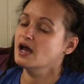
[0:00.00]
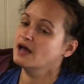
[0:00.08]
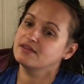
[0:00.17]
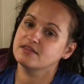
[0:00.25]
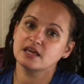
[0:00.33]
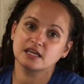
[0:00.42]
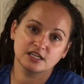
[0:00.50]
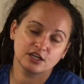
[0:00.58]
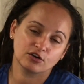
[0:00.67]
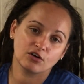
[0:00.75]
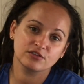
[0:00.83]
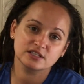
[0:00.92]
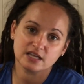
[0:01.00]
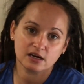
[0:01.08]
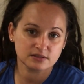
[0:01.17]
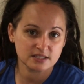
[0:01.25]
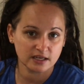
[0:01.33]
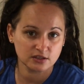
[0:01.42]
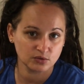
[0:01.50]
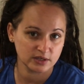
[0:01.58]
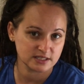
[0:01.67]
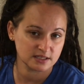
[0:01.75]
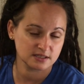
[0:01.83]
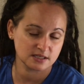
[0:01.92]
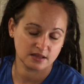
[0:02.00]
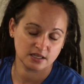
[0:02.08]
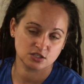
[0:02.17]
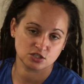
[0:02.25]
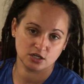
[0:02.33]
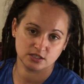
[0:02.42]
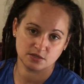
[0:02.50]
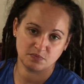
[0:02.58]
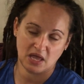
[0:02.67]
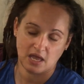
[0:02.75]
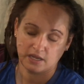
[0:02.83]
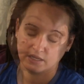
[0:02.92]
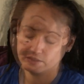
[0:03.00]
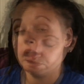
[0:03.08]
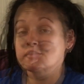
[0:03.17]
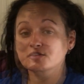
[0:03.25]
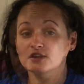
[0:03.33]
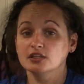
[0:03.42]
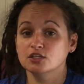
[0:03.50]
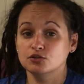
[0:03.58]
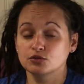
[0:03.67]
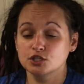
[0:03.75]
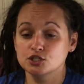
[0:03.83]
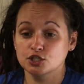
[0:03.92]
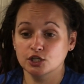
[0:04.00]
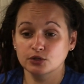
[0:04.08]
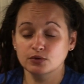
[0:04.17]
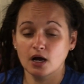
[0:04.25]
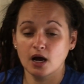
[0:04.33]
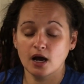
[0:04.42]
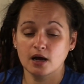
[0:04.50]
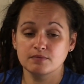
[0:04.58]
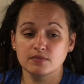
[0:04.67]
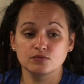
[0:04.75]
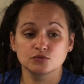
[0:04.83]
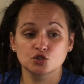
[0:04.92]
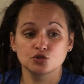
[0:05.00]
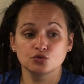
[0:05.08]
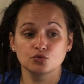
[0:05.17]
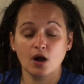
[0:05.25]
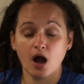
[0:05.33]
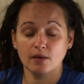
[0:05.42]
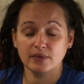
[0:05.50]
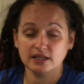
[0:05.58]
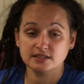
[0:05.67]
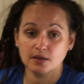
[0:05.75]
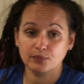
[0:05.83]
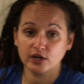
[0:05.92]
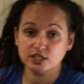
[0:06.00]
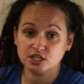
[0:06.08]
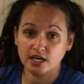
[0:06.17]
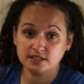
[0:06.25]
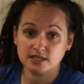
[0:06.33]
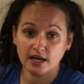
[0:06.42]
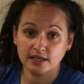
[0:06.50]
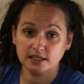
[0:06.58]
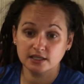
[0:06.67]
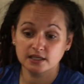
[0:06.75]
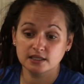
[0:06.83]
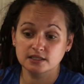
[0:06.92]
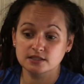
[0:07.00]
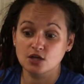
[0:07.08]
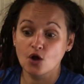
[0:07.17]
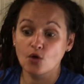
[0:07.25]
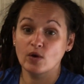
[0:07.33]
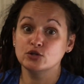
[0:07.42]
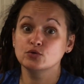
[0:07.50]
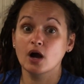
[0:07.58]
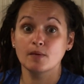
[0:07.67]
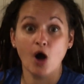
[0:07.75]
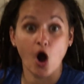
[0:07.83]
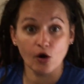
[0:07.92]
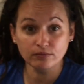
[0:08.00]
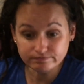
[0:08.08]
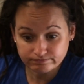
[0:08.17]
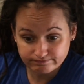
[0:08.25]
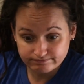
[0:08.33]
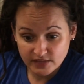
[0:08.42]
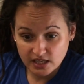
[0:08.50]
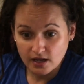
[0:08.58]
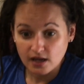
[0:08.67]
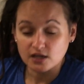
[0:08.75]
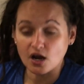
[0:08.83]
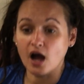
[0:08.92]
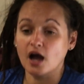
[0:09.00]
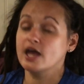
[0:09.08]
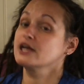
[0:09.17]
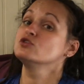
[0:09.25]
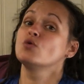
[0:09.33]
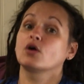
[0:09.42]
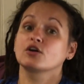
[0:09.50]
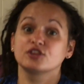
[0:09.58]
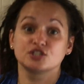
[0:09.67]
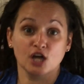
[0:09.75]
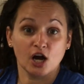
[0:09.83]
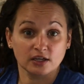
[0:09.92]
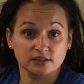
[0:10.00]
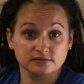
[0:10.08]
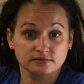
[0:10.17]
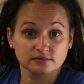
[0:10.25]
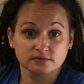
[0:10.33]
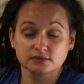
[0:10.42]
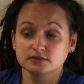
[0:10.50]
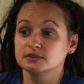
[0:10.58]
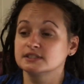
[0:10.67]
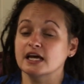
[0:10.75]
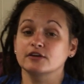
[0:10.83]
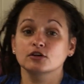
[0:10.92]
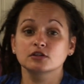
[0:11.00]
and then they can hear all these outside noises and they start to panic. Another thing that you can do to combat separation anxiety is when you come home, ignore the dog. Set your